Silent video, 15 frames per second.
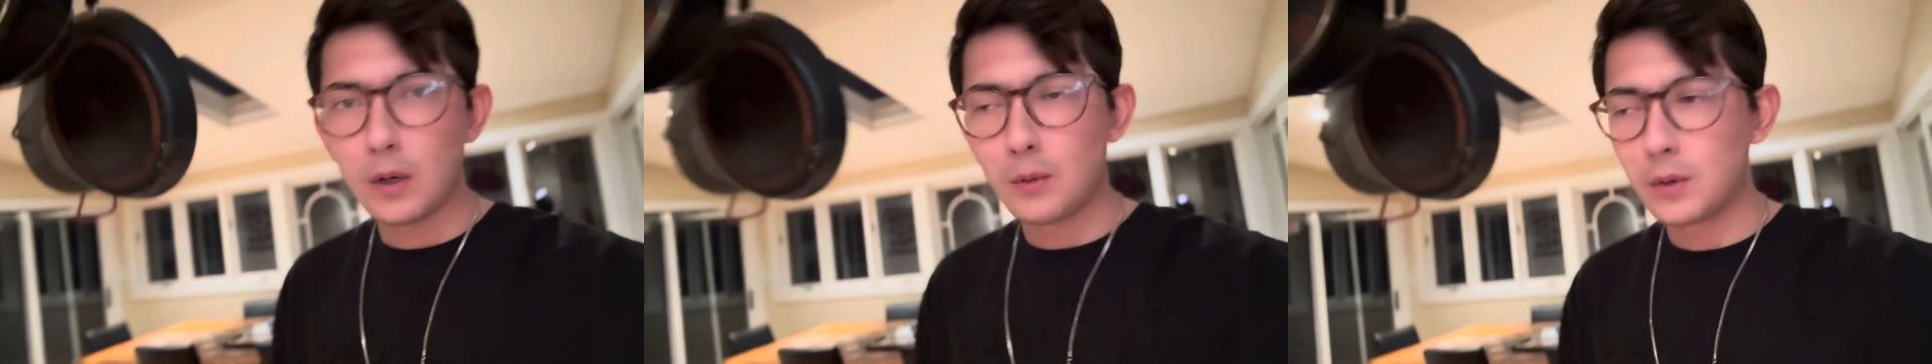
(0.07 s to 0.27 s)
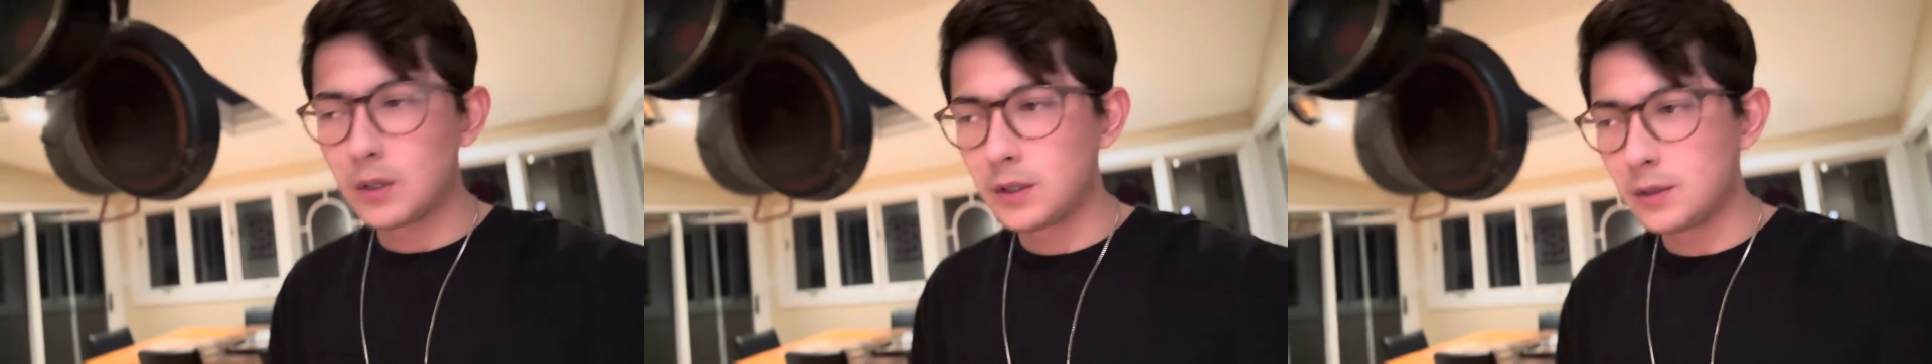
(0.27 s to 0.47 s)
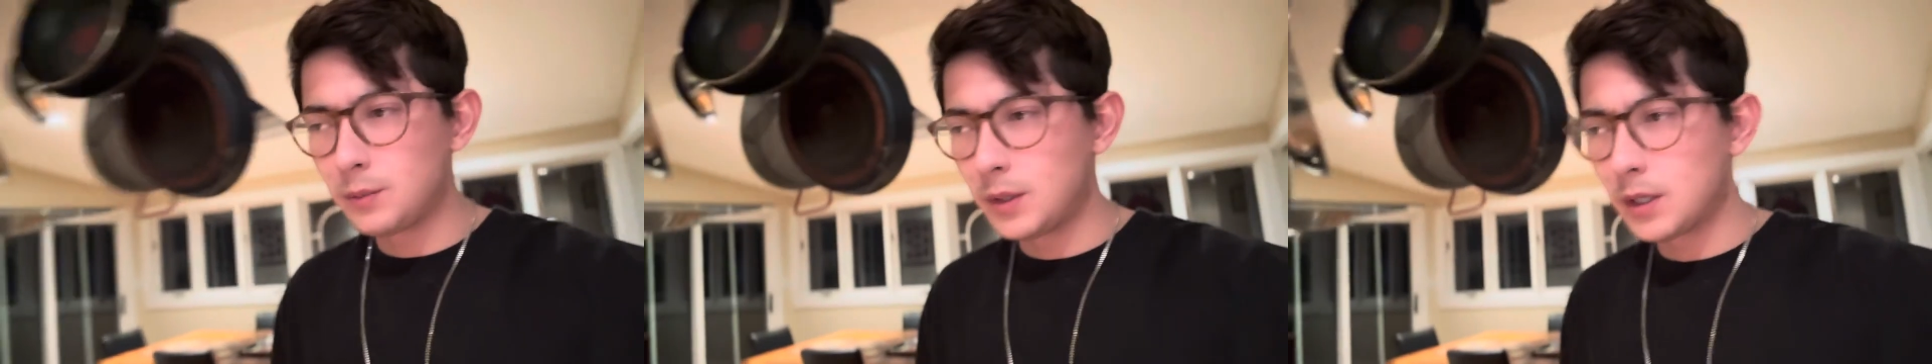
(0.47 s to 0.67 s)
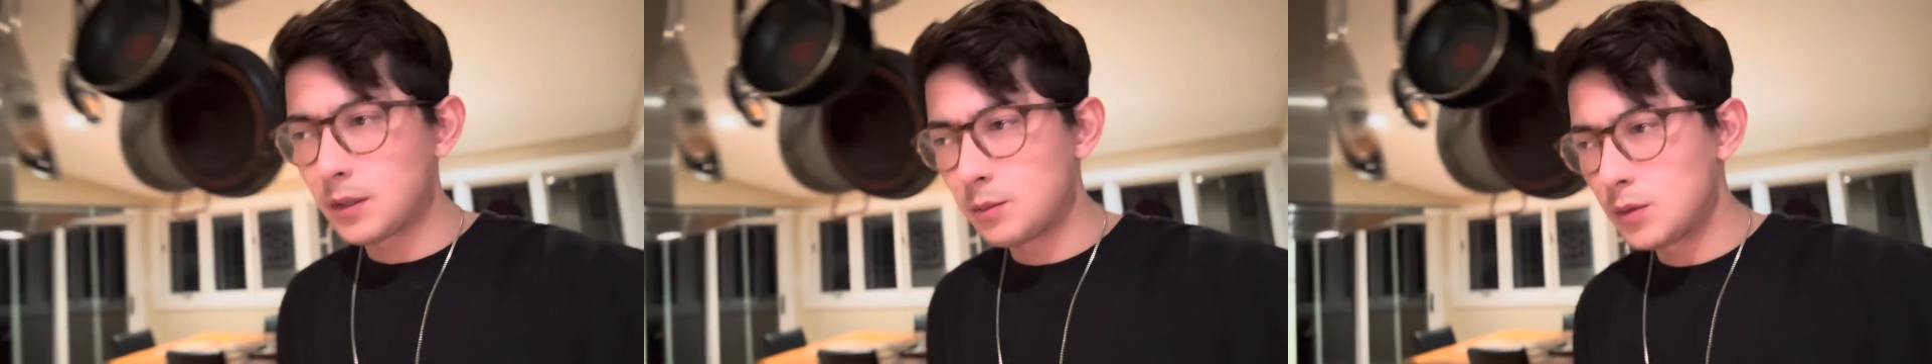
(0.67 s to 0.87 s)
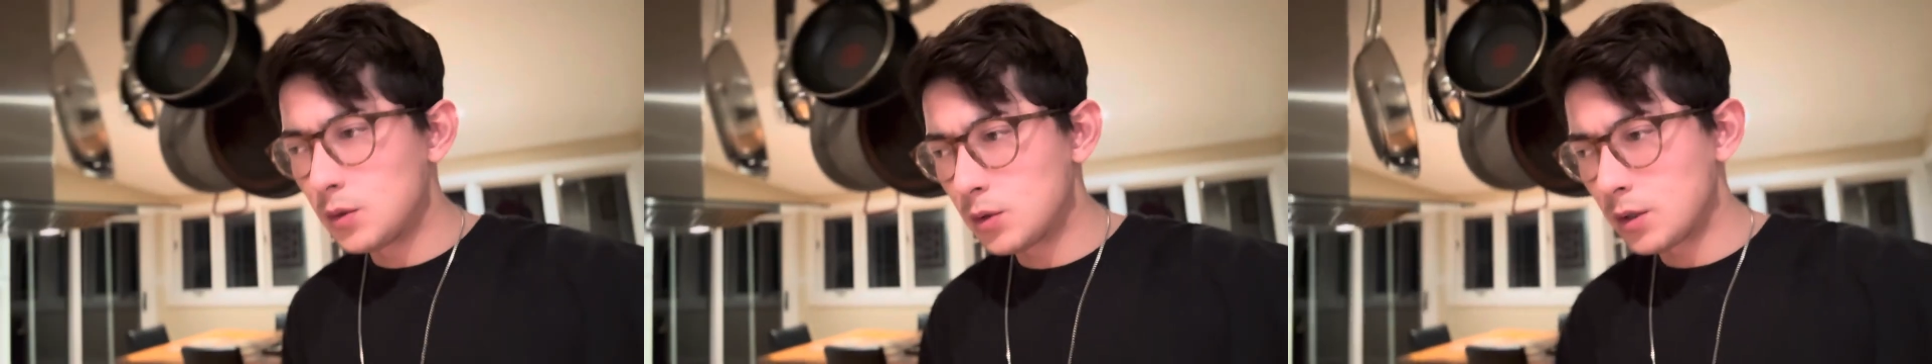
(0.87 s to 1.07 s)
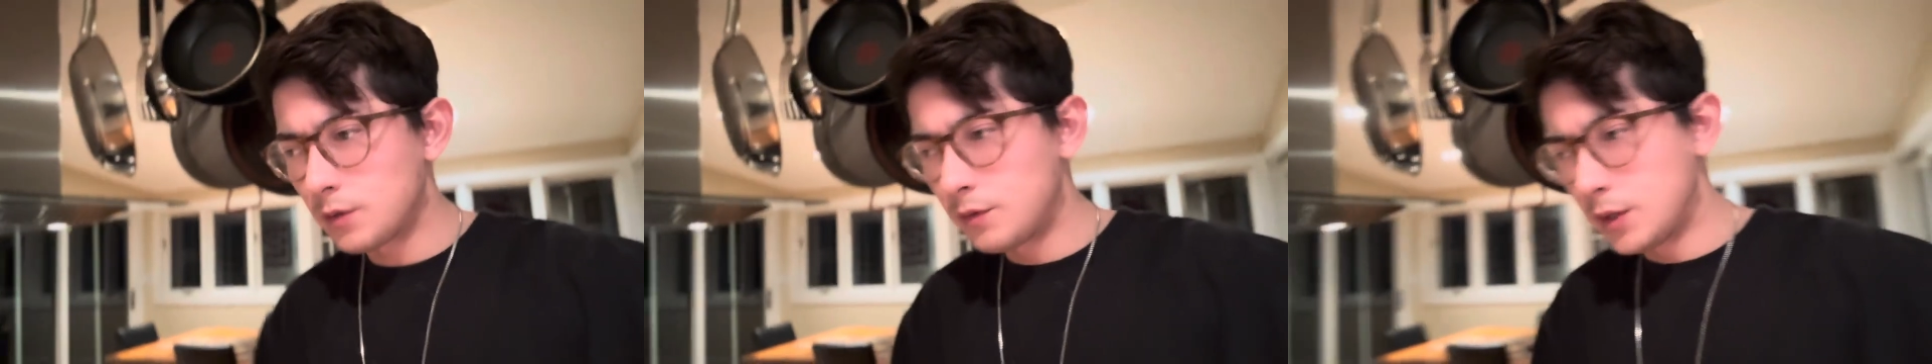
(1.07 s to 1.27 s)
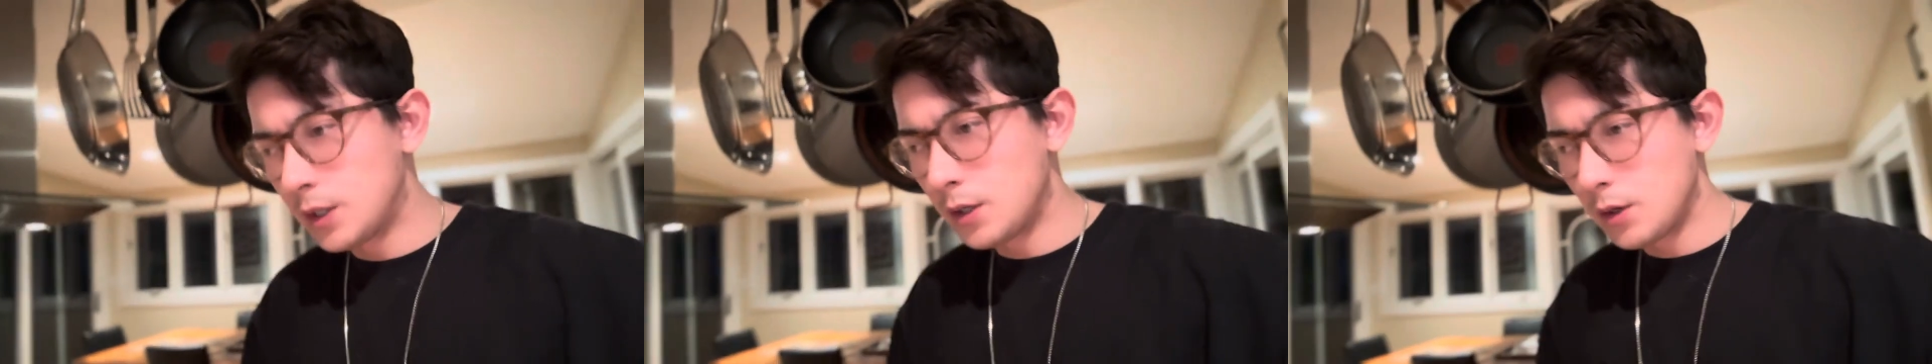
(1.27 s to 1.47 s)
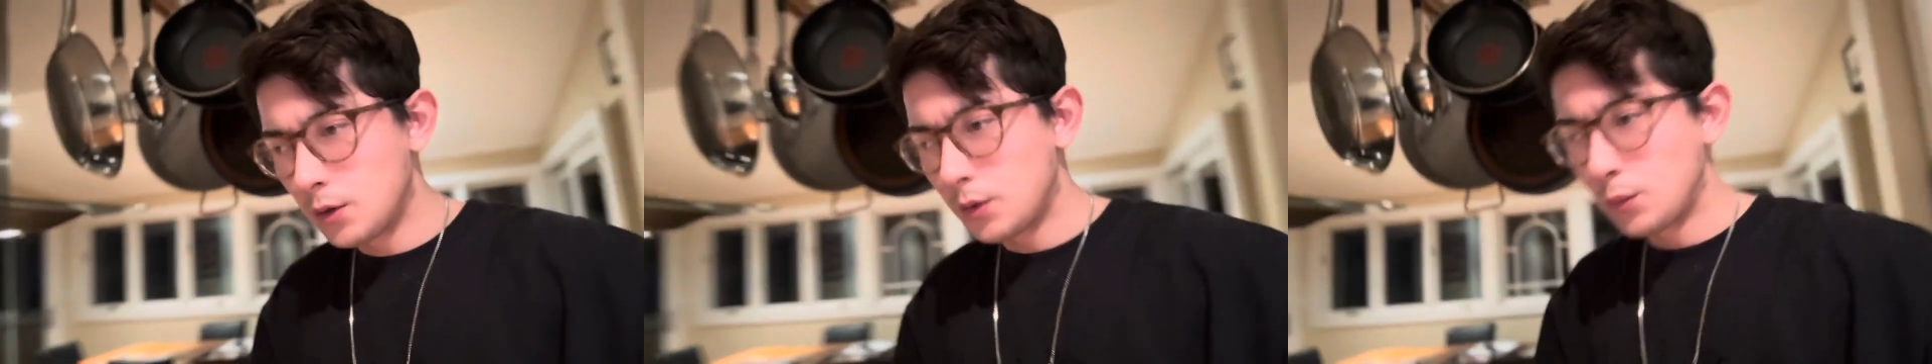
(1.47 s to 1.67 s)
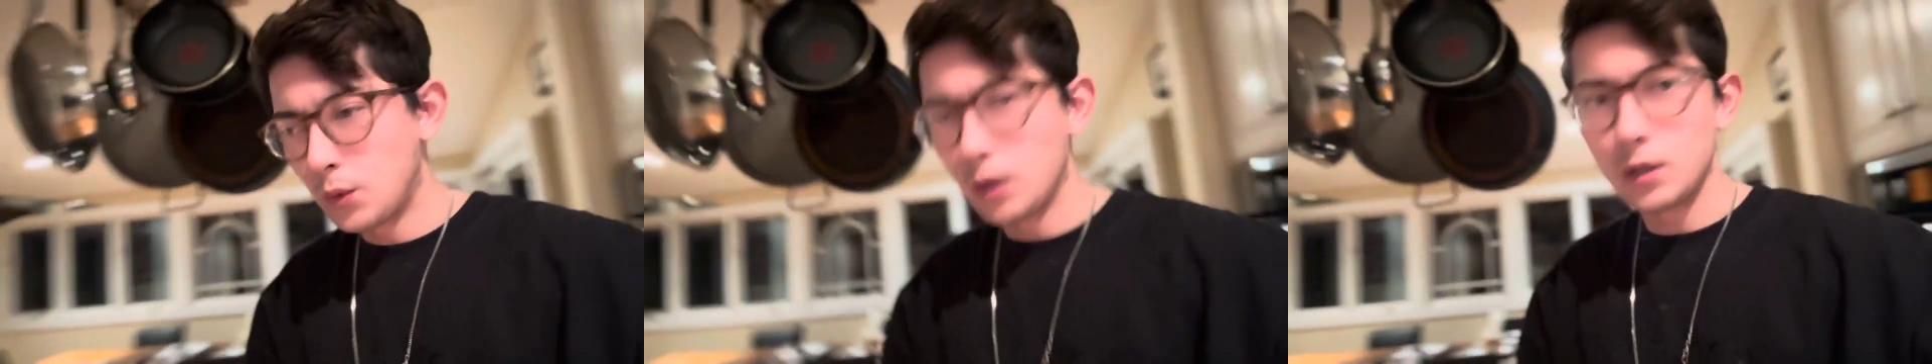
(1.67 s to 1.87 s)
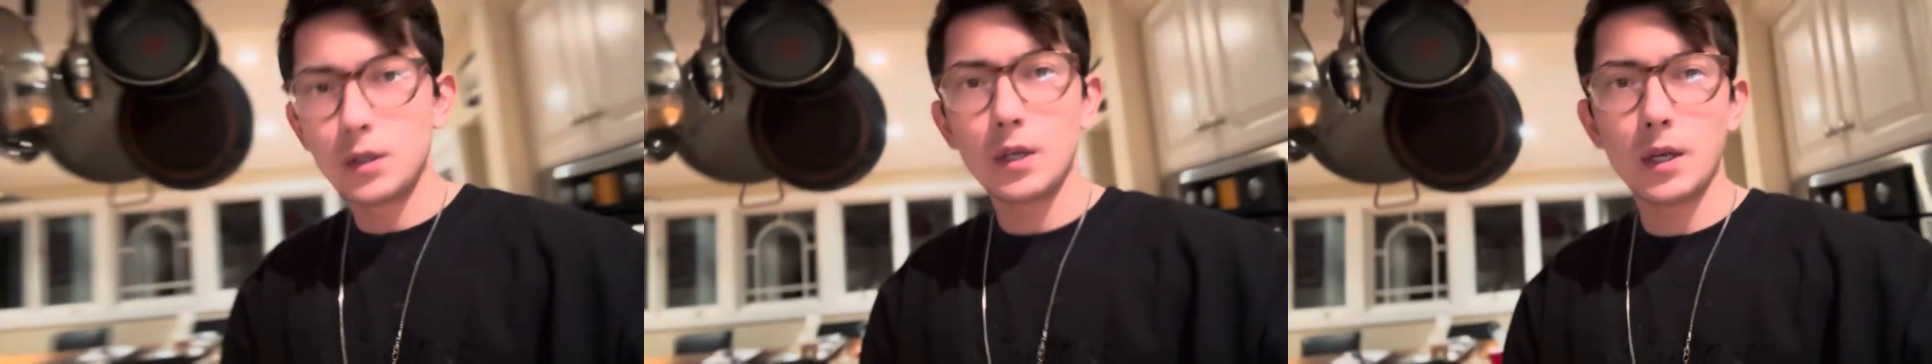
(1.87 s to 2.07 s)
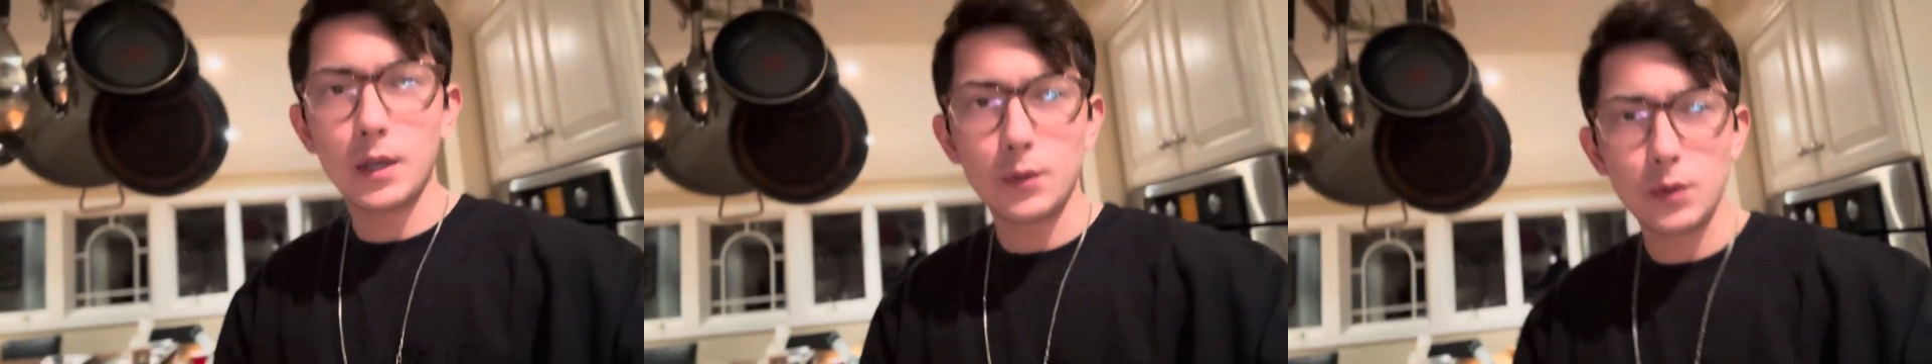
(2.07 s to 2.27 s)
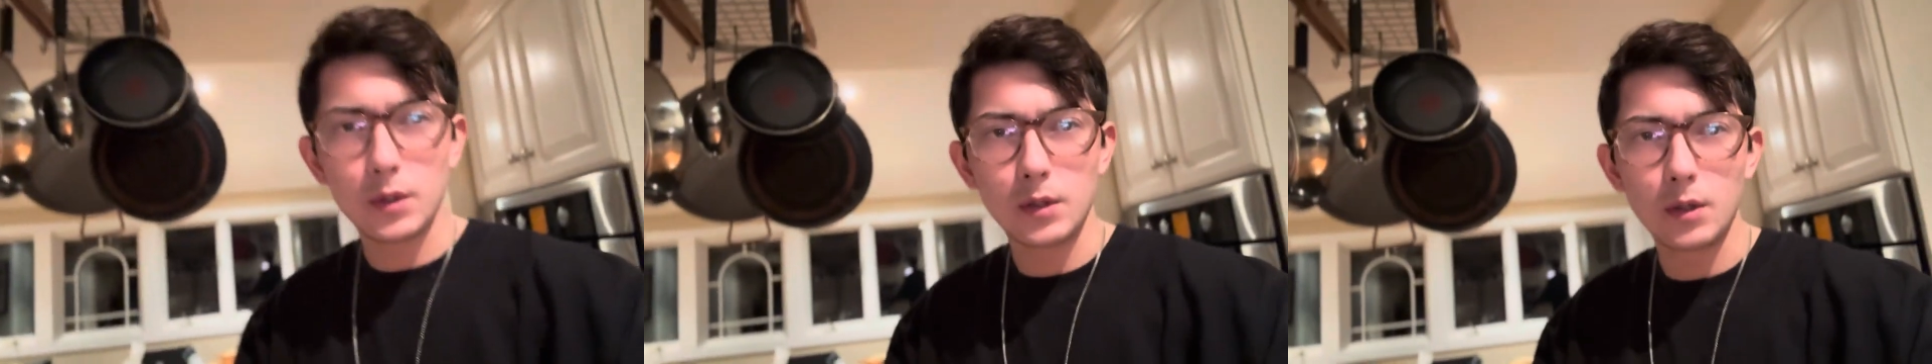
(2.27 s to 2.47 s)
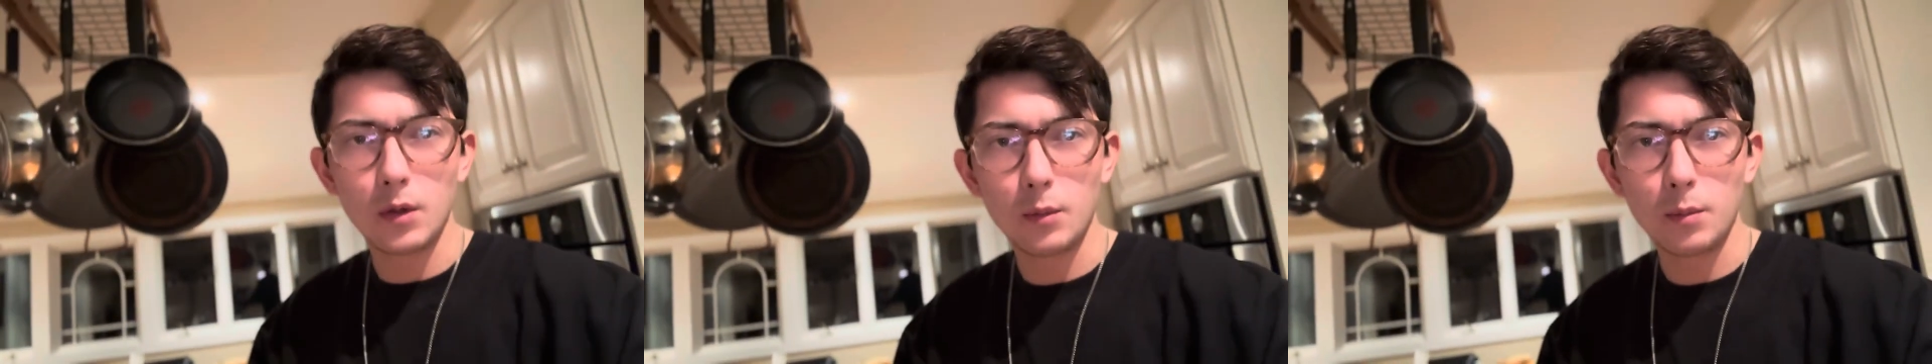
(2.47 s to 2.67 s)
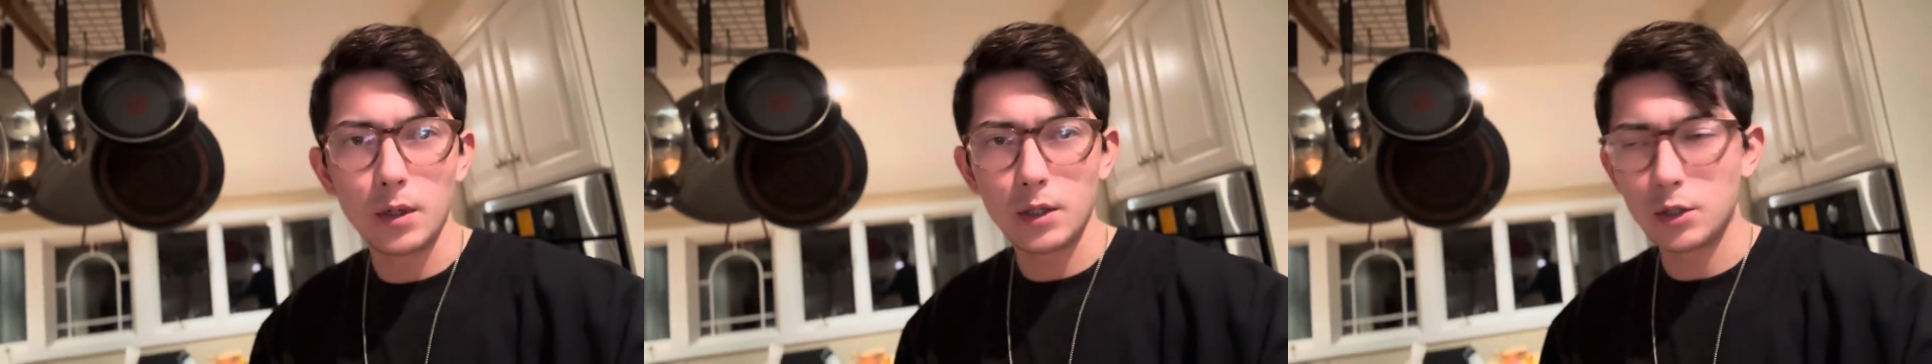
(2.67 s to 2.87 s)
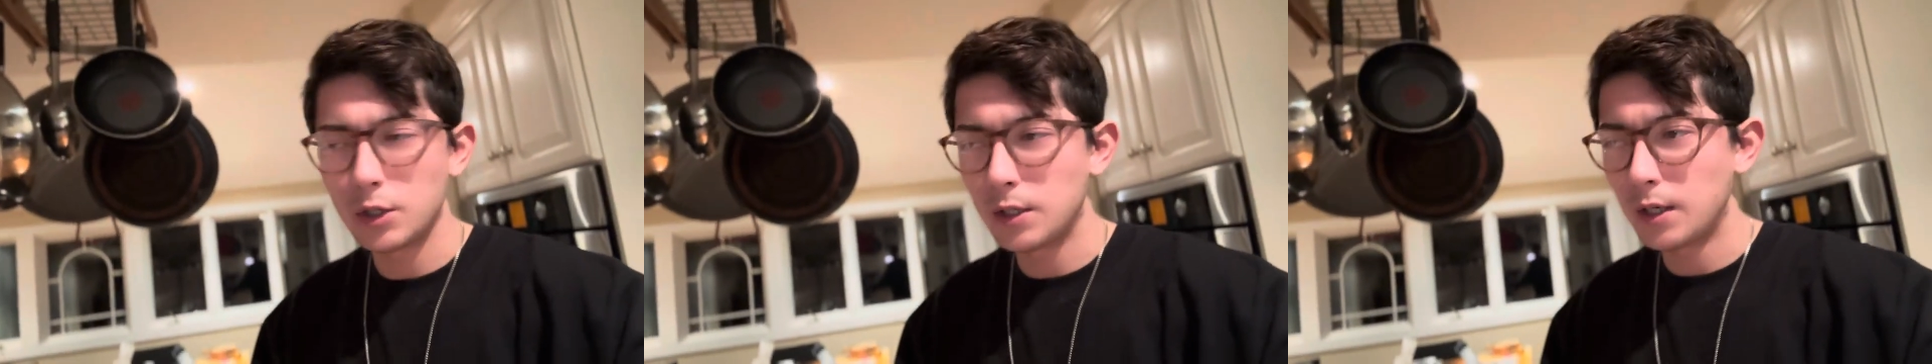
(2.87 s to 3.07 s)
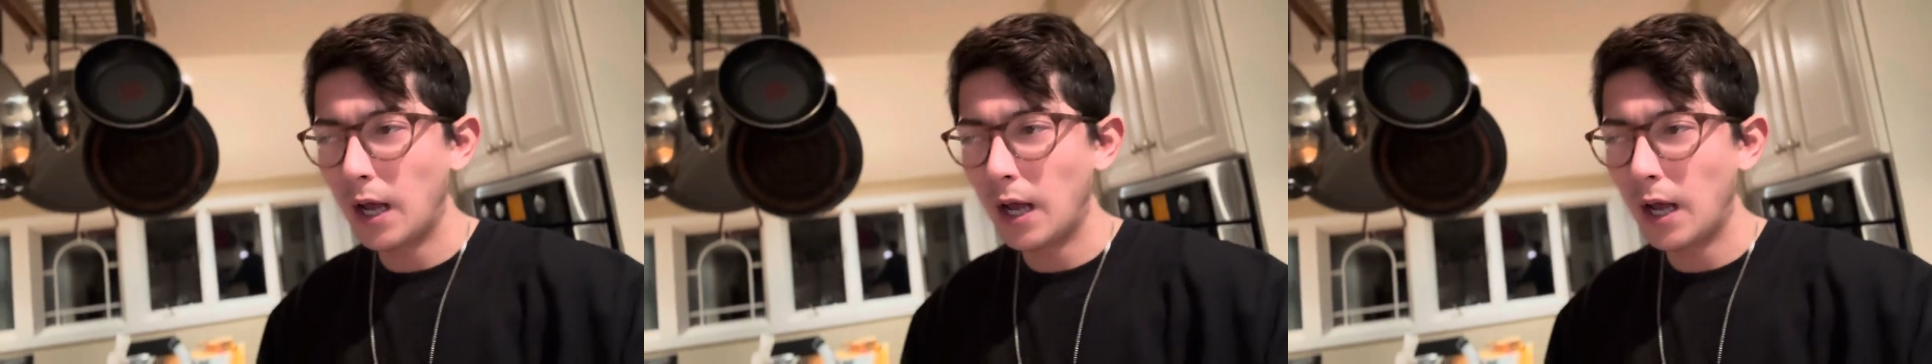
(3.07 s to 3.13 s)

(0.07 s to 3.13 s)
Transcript: wanted to make a music video in one day with no budget.